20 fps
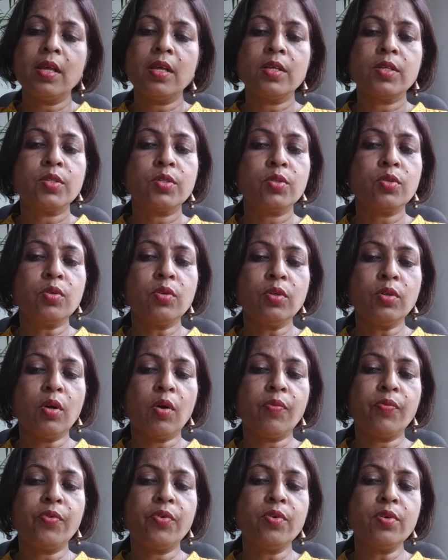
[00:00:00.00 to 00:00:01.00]
So
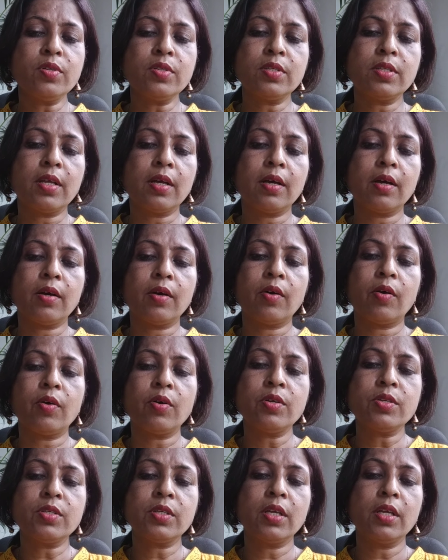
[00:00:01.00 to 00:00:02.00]
of course the
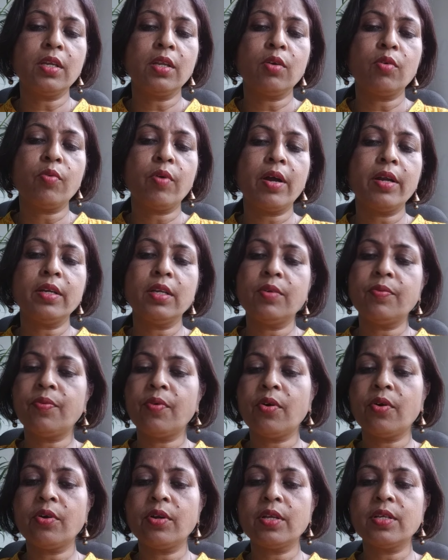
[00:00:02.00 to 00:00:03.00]
horse he required it
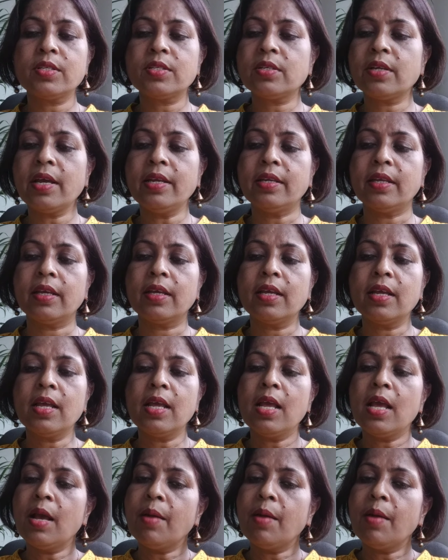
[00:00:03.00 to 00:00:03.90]
for his riding,